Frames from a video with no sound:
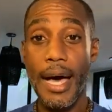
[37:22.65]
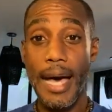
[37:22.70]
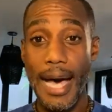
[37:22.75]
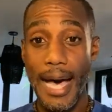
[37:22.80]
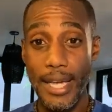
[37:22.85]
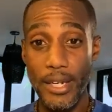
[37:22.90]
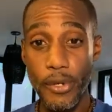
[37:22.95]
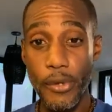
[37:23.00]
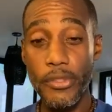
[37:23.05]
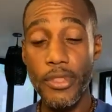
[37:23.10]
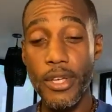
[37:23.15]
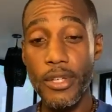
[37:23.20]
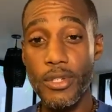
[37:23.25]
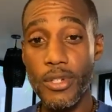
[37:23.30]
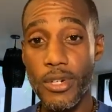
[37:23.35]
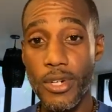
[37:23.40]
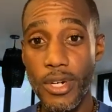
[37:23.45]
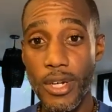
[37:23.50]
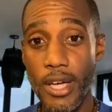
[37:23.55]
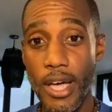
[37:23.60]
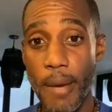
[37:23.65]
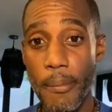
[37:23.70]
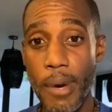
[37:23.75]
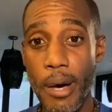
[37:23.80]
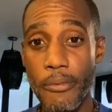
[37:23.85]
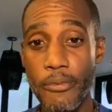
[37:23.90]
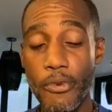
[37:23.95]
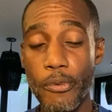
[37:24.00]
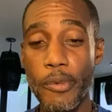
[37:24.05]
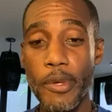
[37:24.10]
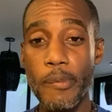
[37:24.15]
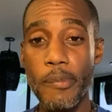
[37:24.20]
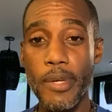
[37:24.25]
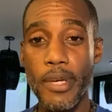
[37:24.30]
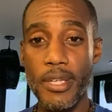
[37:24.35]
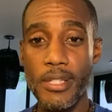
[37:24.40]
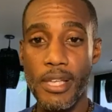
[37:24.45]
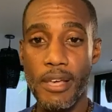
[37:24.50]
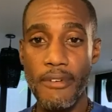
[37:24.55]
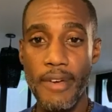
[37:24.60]
I know things are going to come up for me
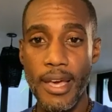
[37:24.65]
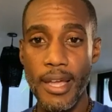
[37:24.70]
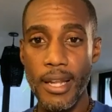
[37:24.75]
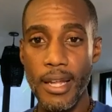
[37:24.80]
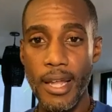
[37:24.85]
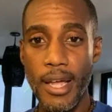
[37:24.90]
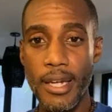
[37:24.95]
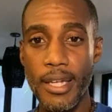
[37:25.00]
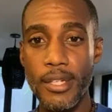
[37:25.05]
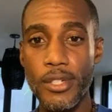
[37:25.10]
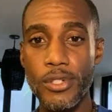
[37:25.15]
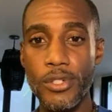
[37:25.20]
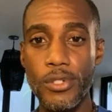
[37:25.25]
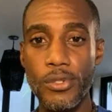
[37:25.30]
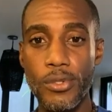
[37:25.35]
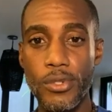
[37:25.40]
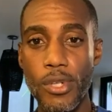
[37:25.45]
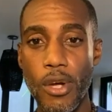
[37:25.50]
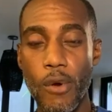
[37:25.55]
because I've had a lot of issues